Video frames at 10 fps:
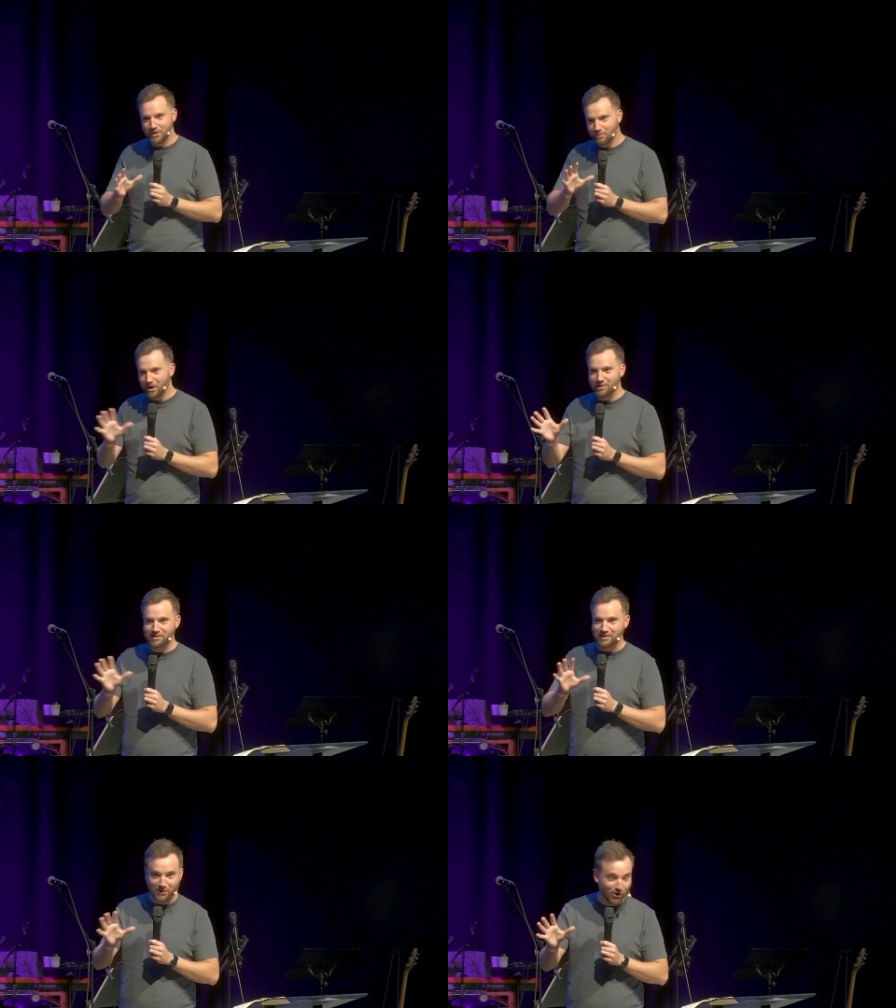the person
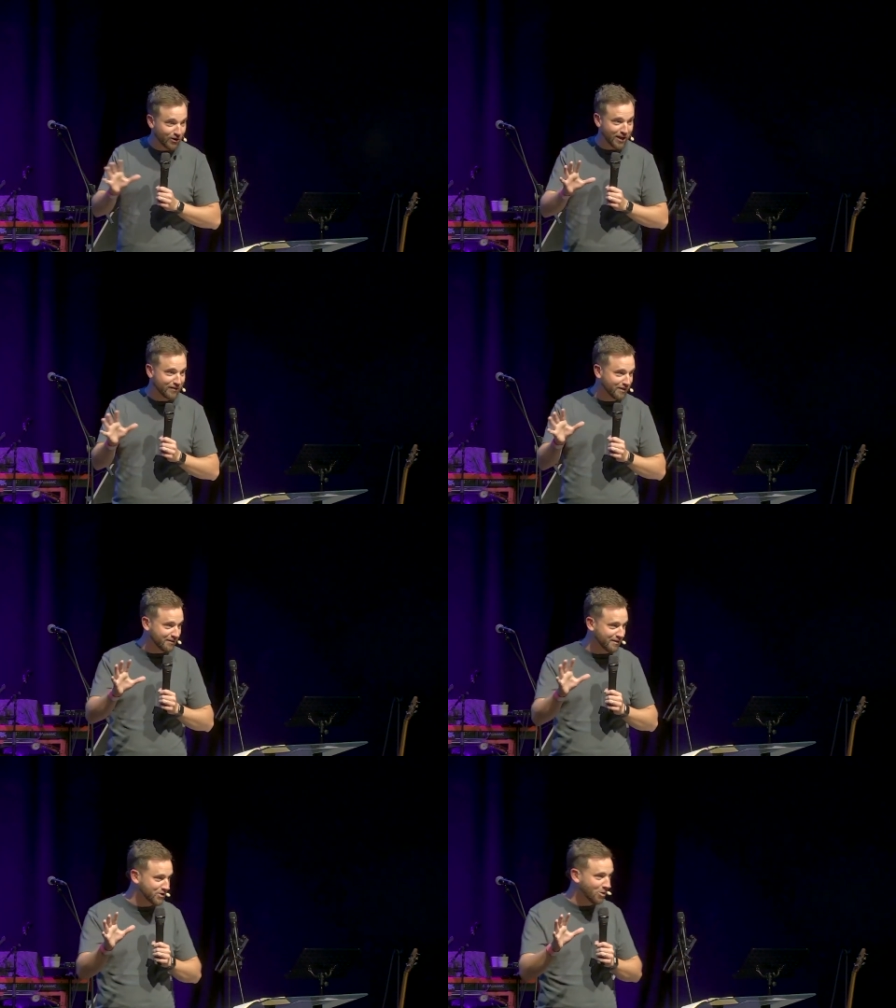isn't looking, the,
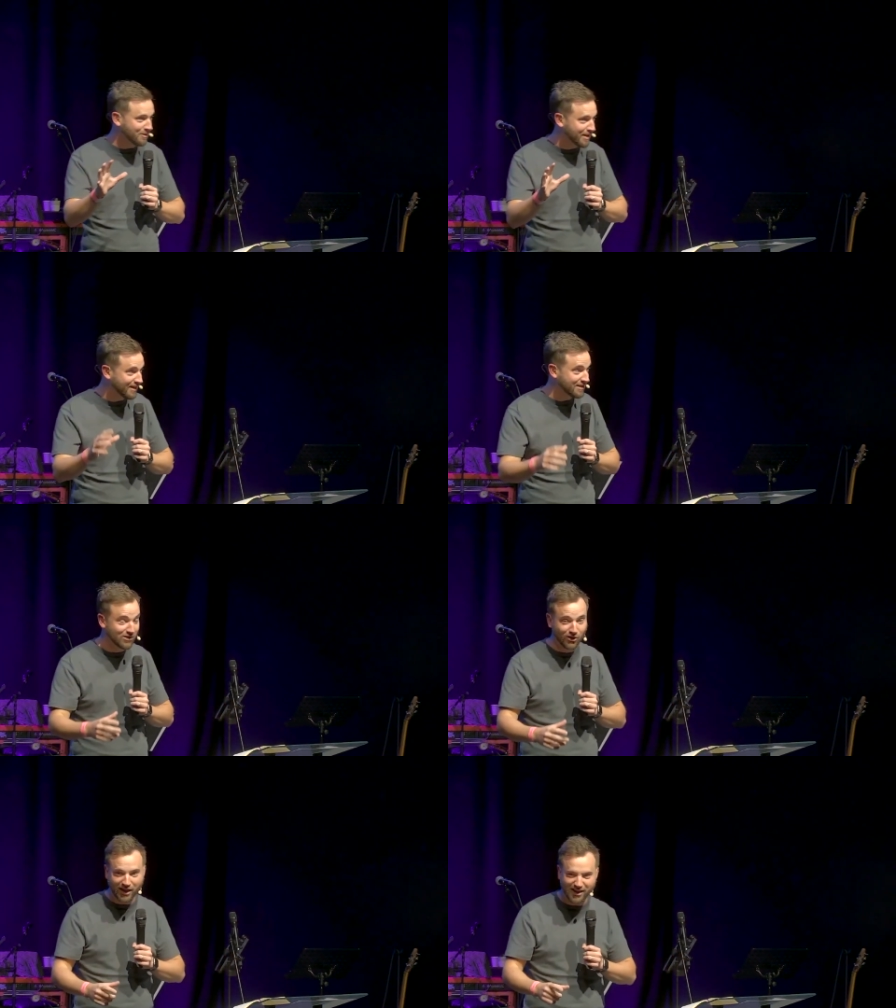the shop attendant isn't
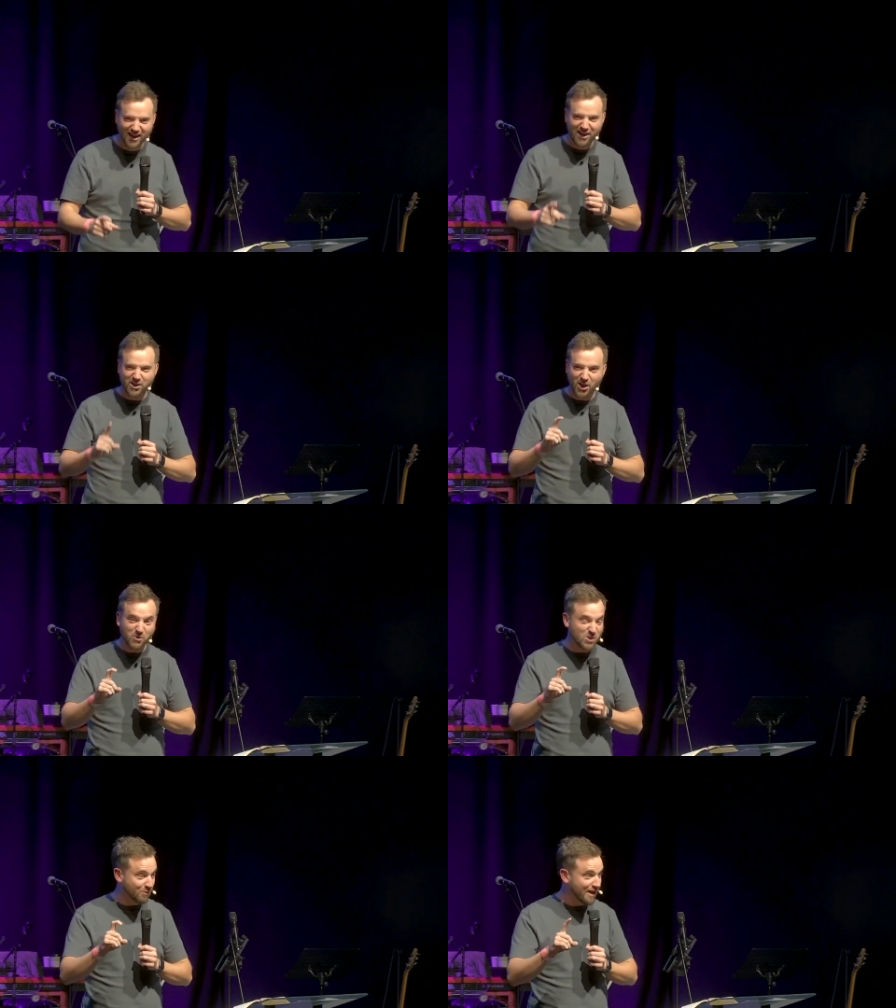looking, you don't
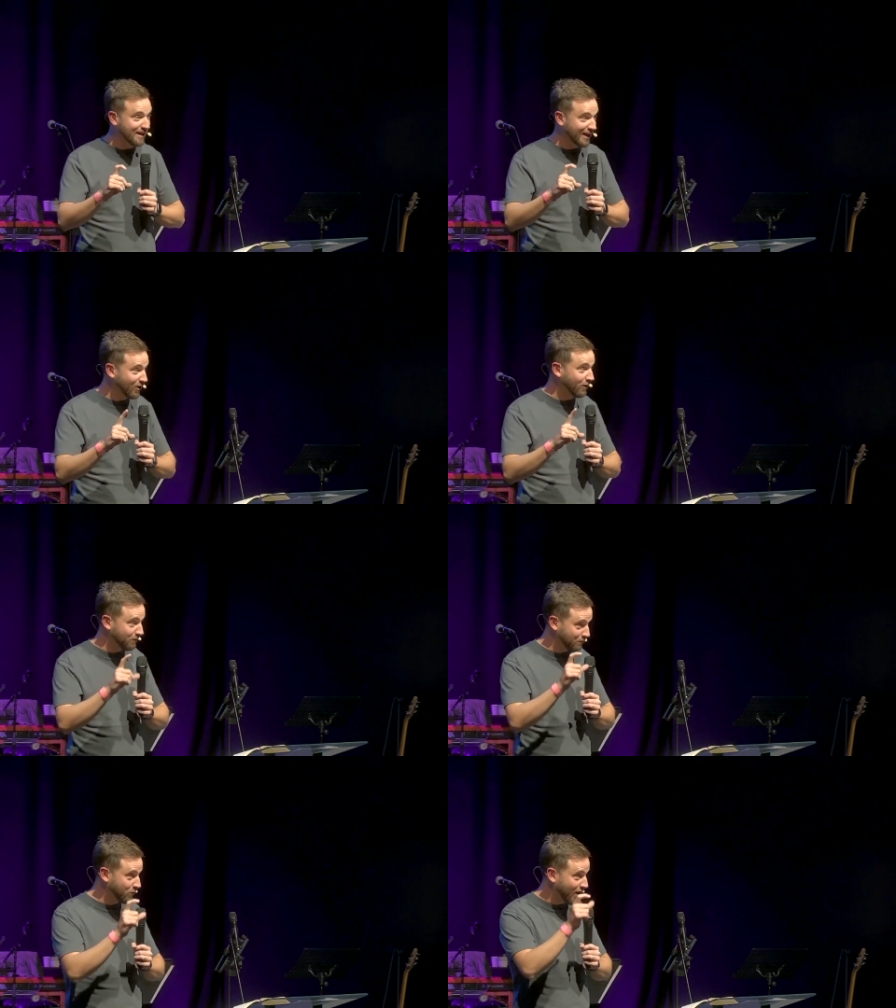spray the little
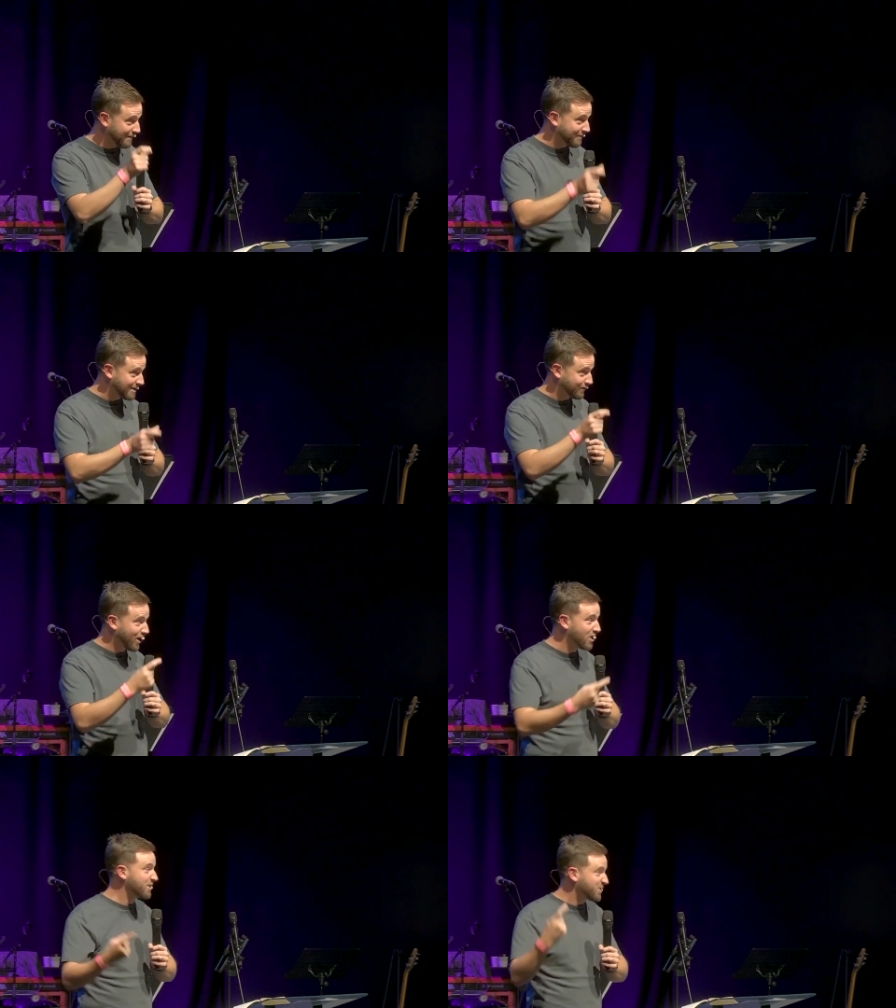white piece of
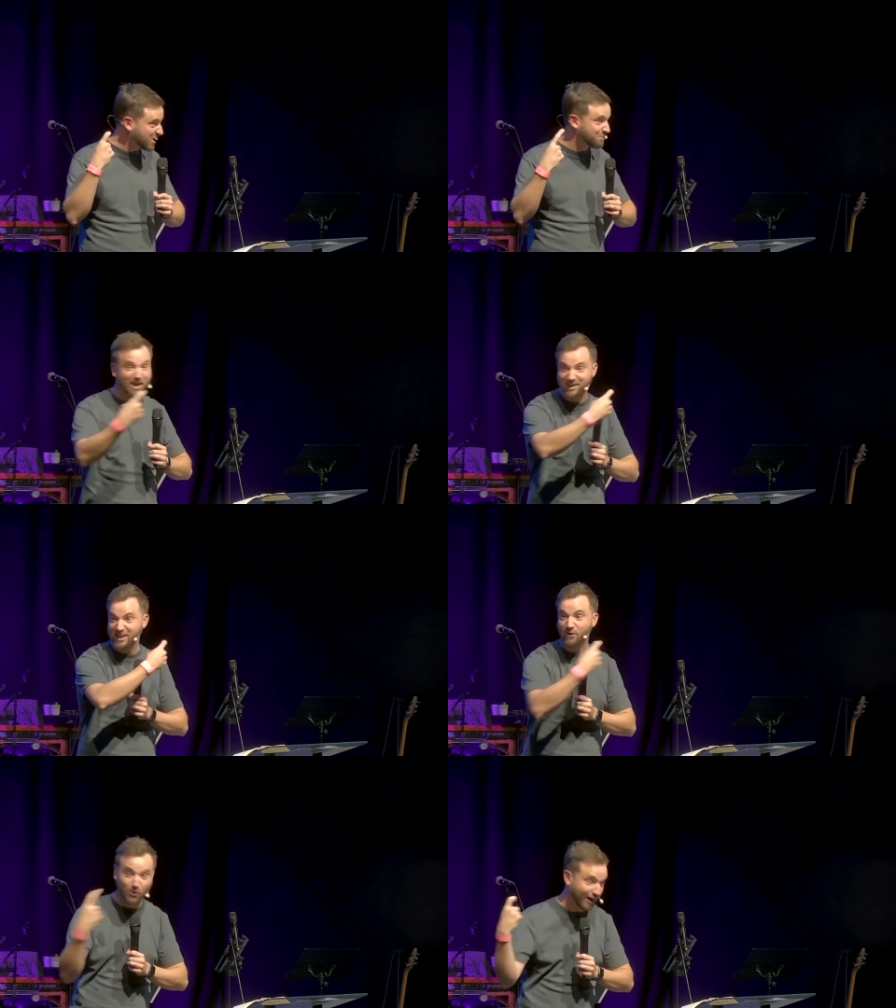card. You actually spray
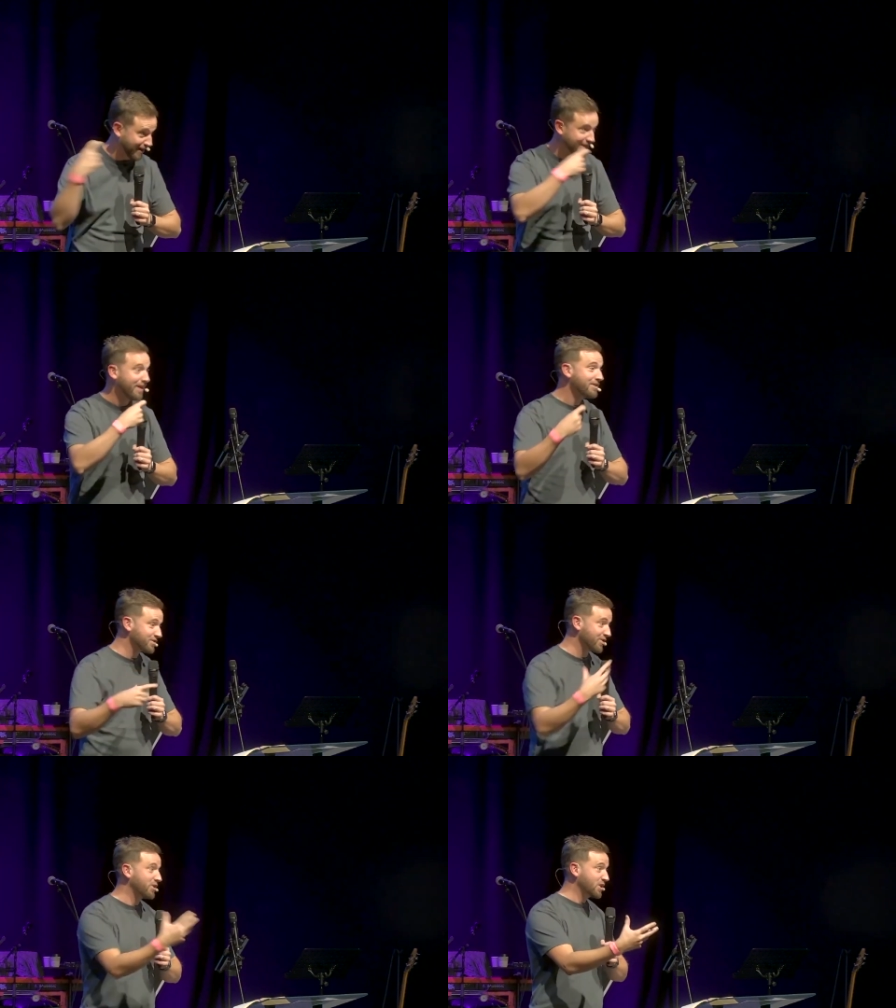yourself quickly just
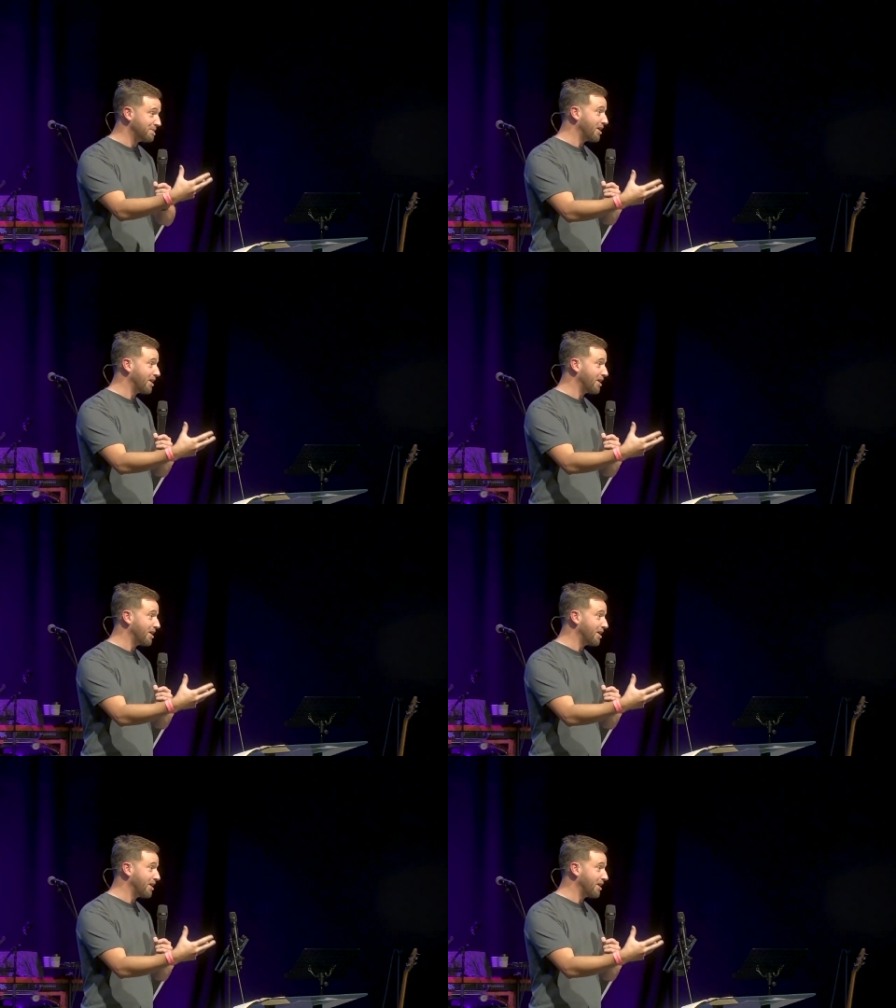so you can smell.